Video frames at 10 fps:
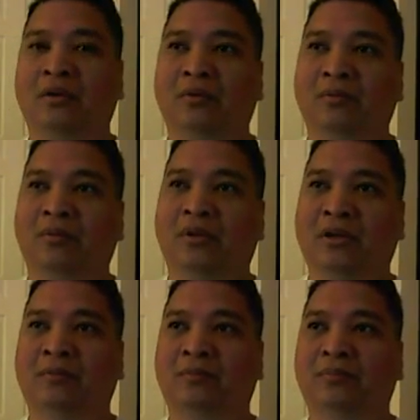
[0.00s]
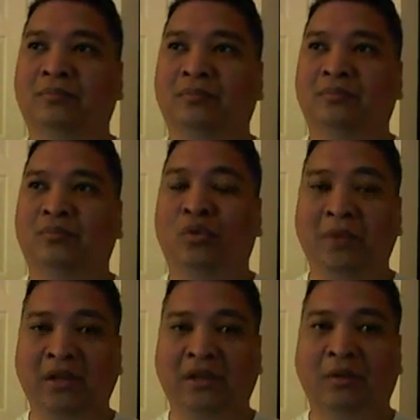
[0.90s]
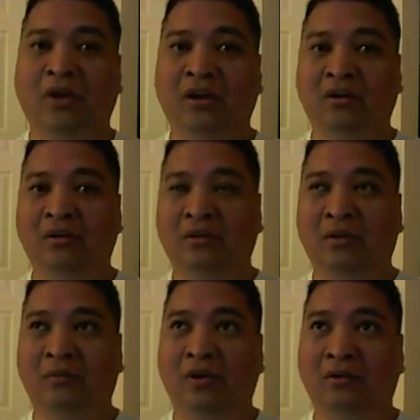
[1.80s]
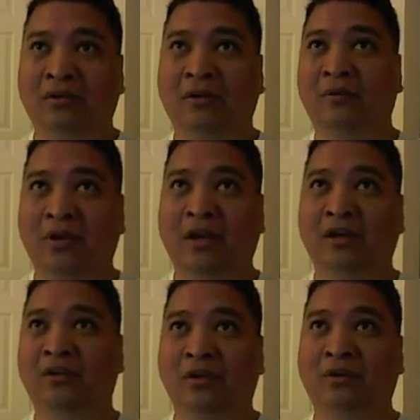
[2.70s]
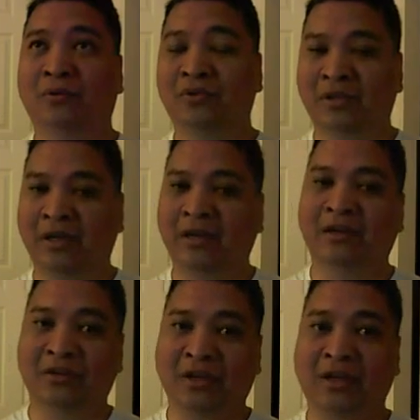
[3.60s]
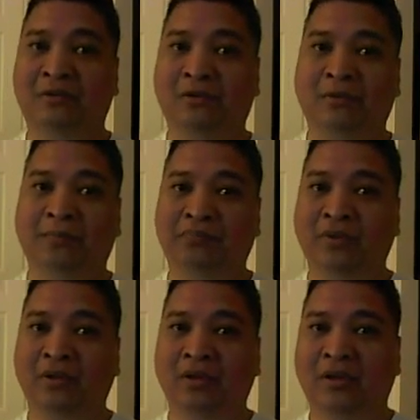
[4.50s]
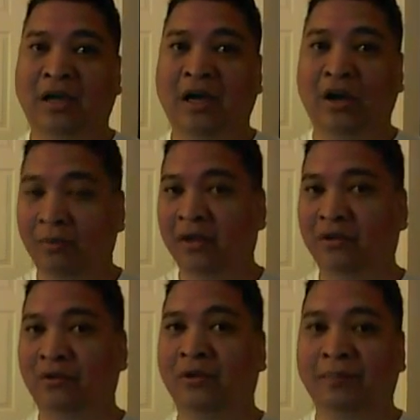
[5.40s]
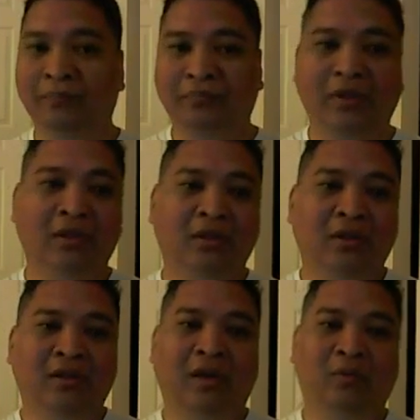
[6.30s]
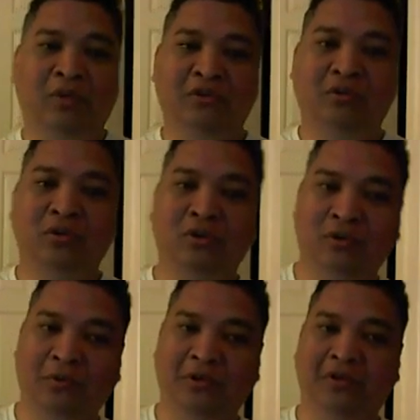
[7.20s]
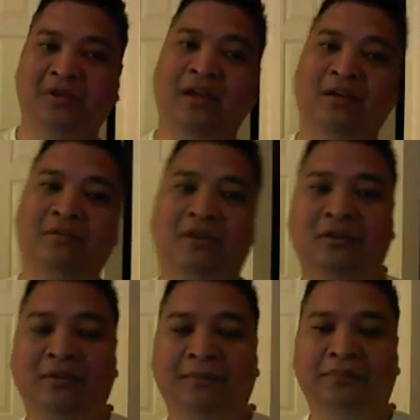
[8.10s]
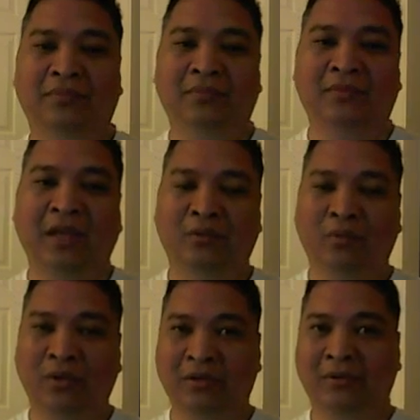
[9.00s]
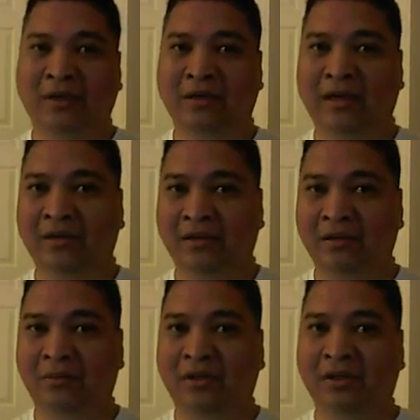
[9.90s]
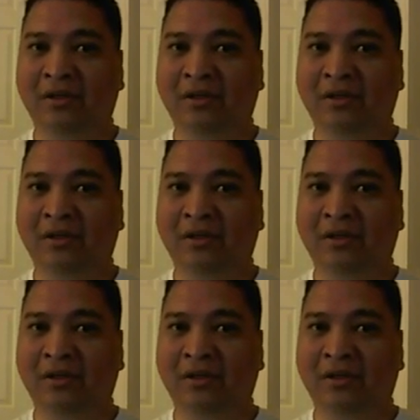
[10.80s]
Well, for me, I would like to know in general, how am I doing? Now, when you use the word general, that's when the trend line comes in.